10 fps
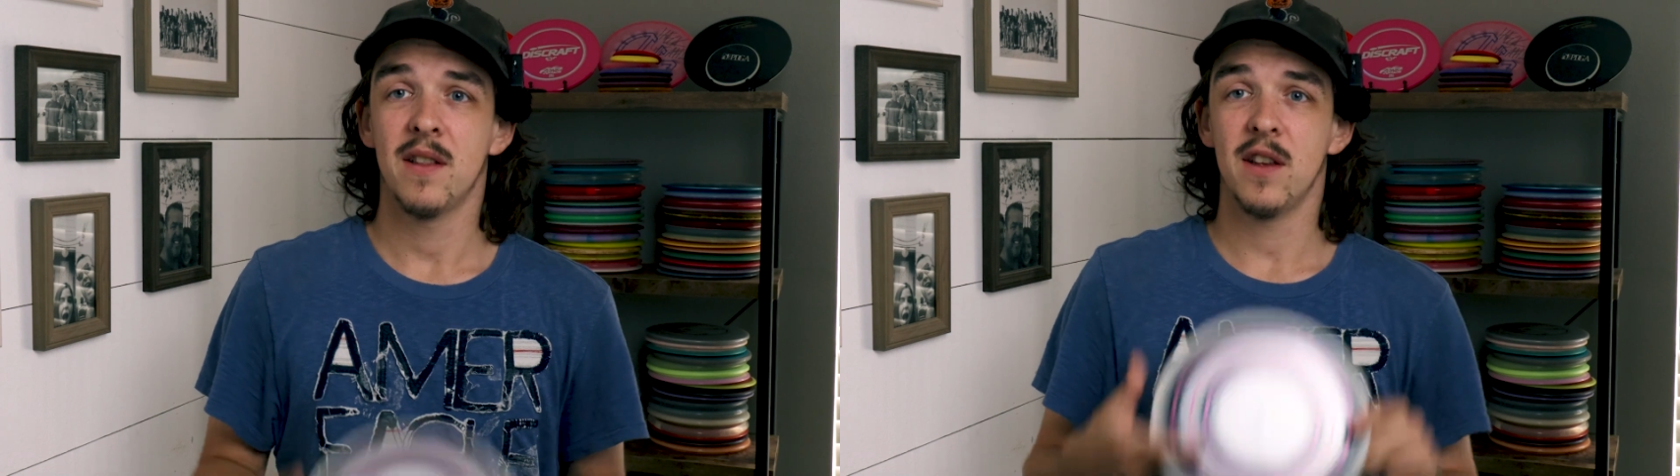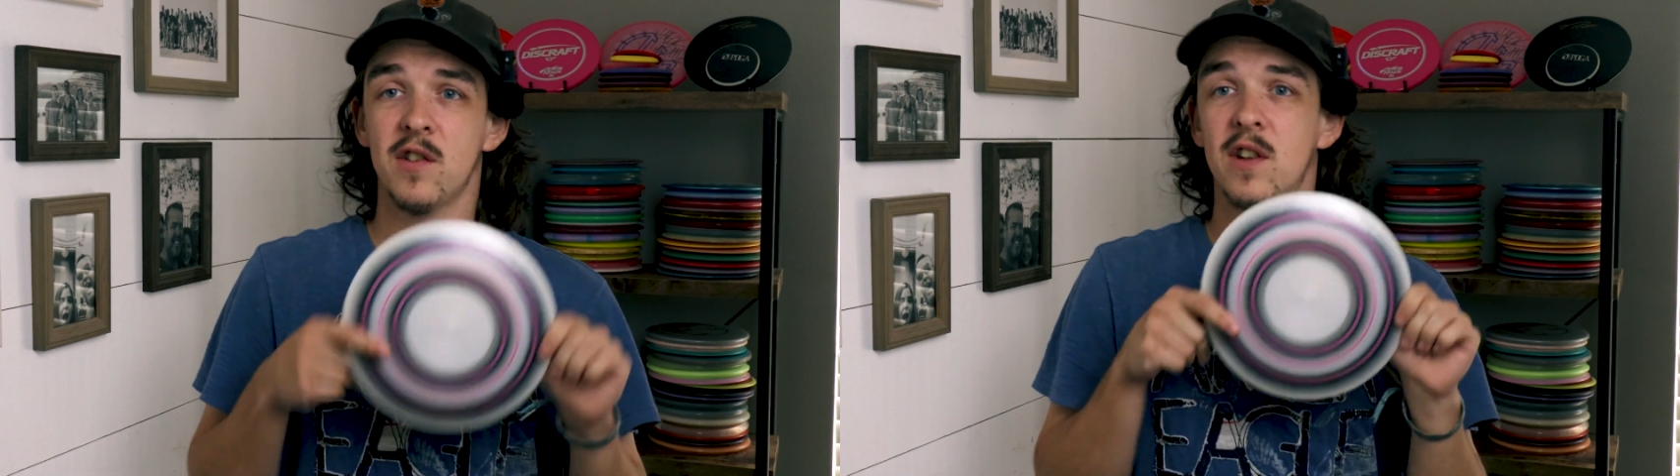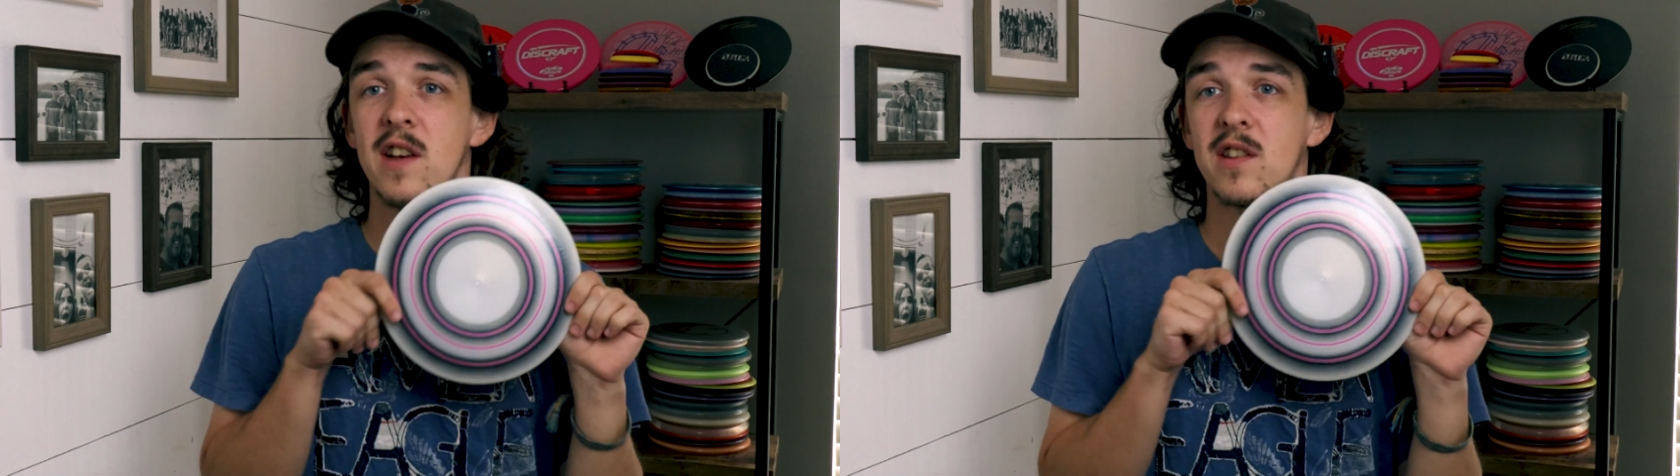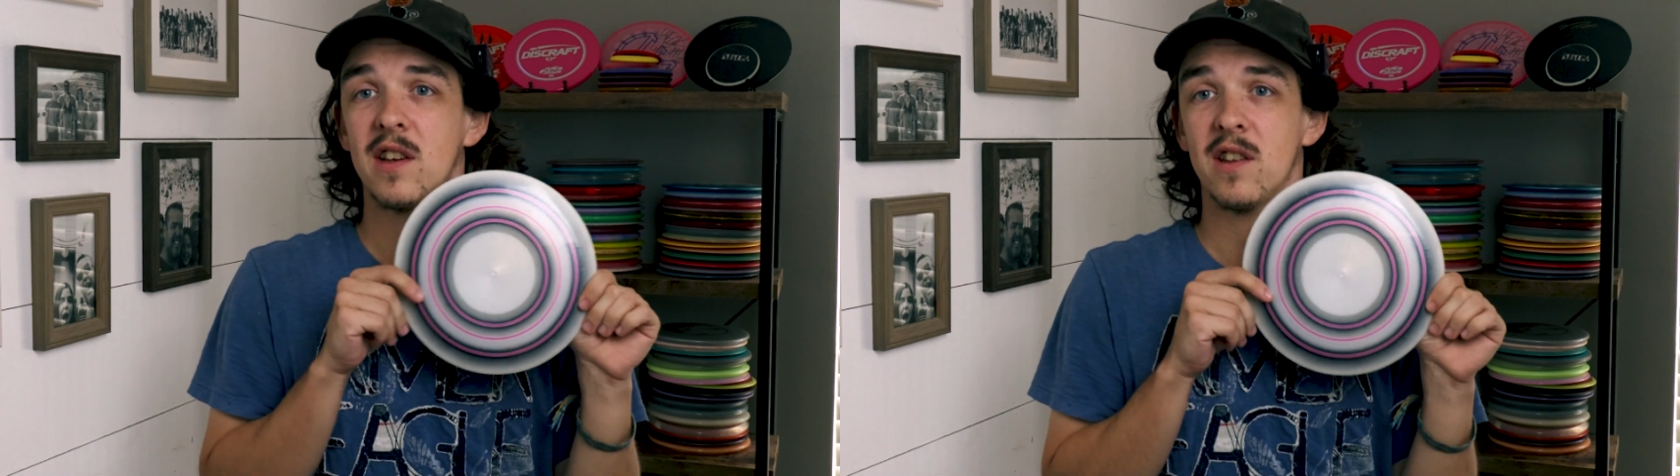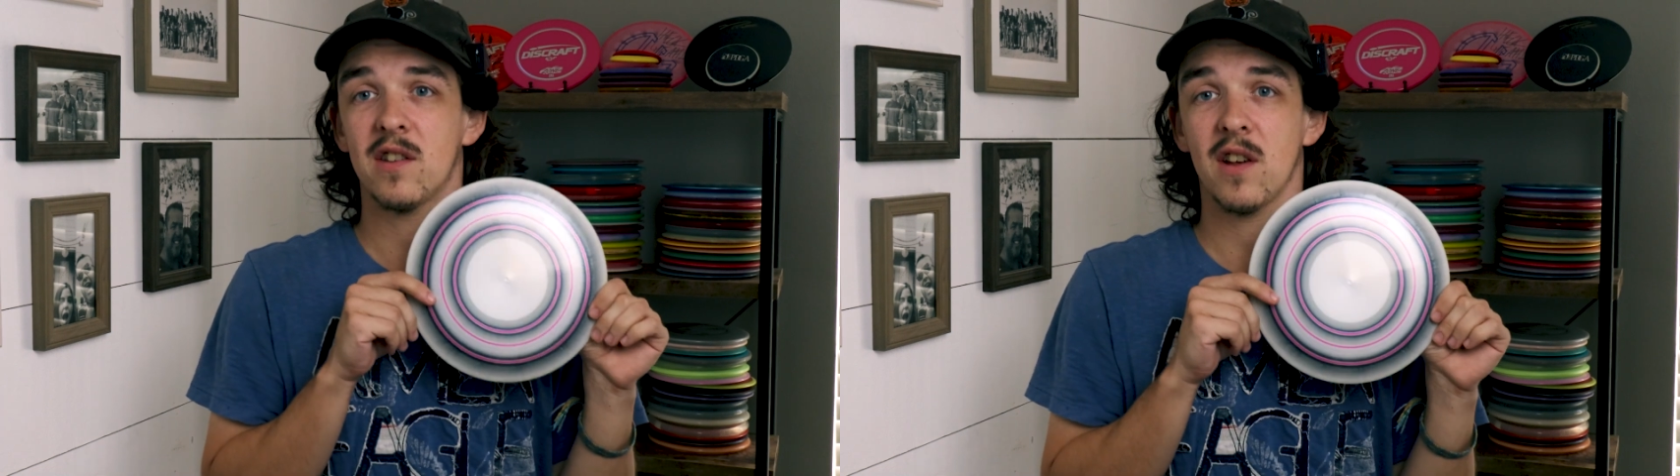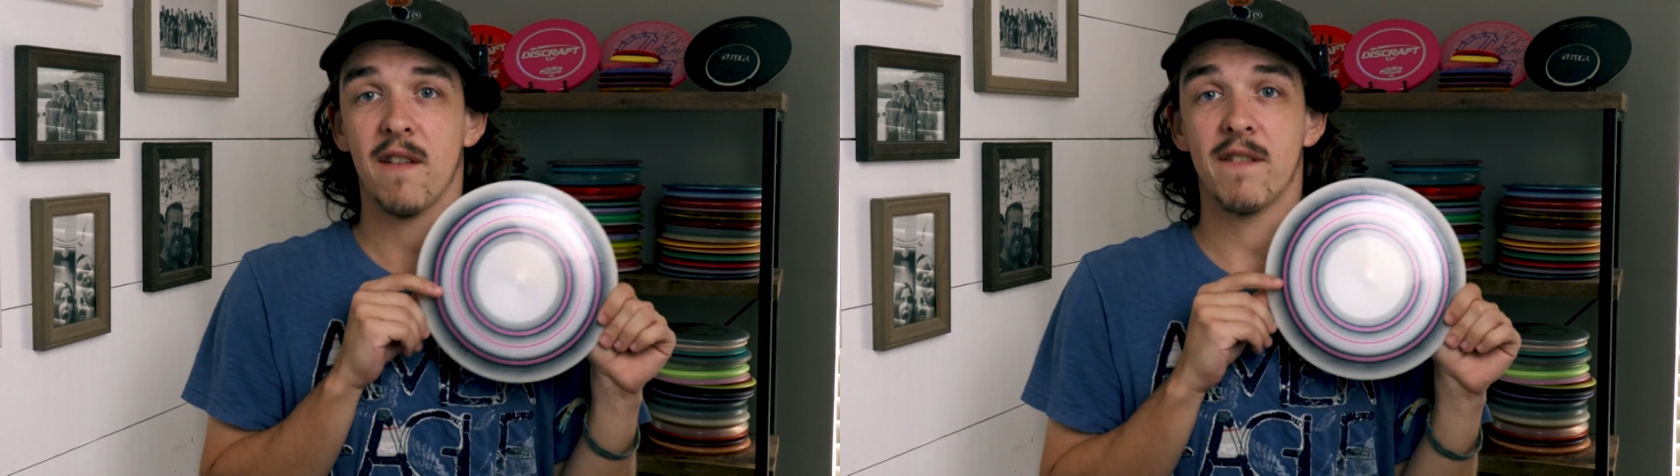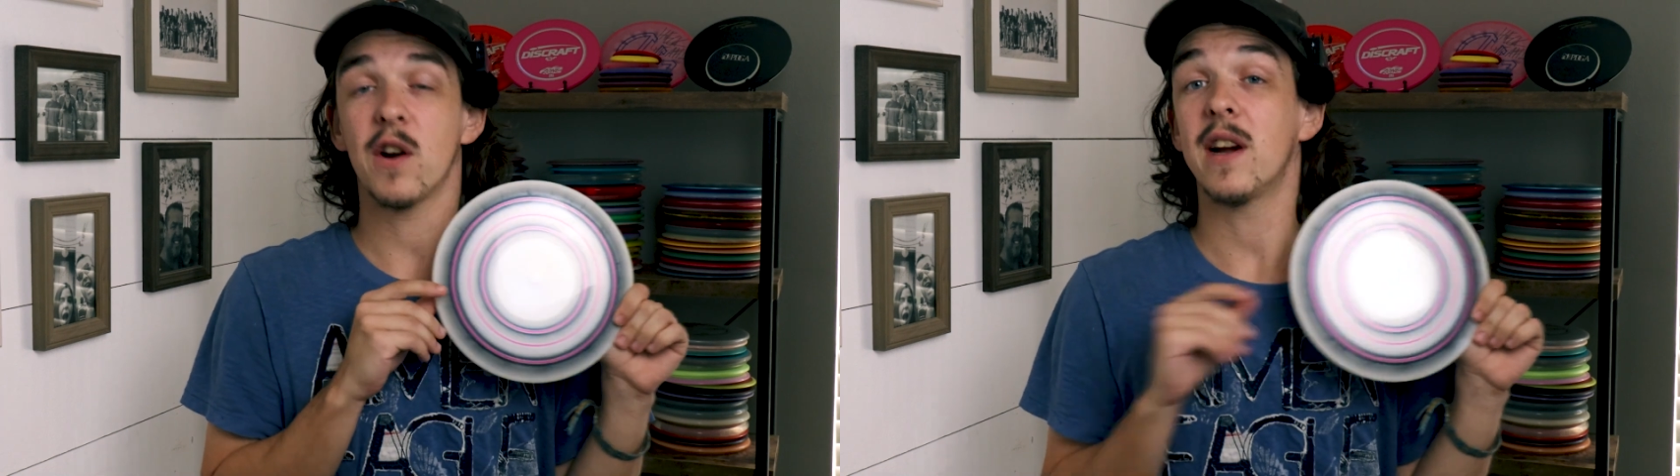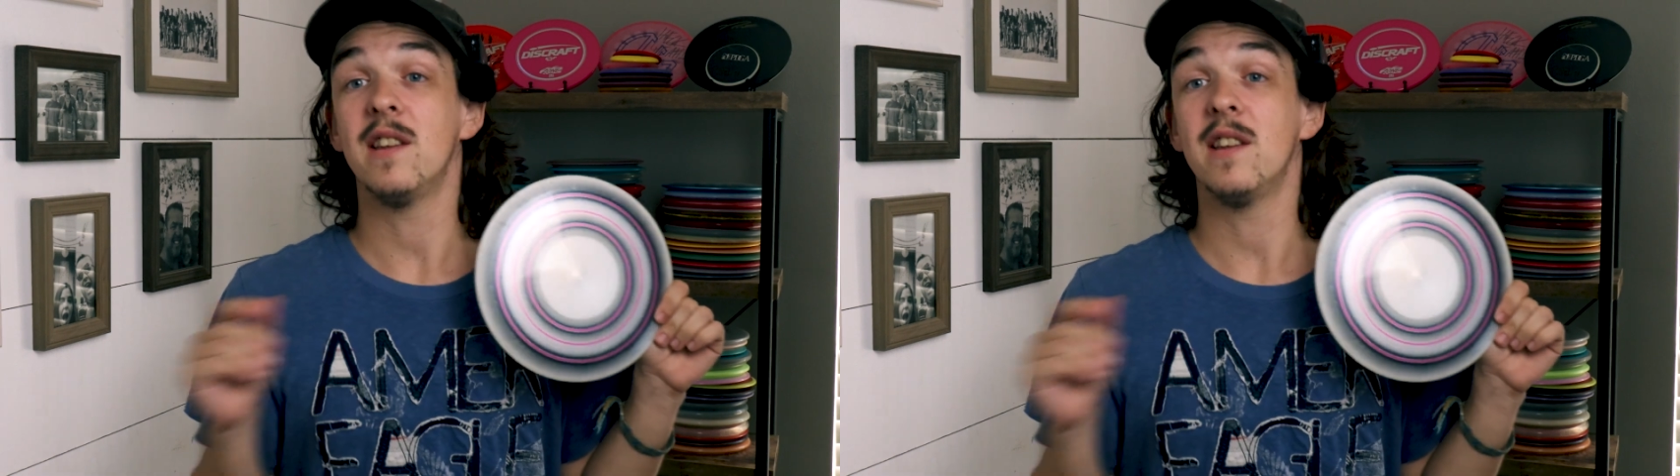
this disc is a very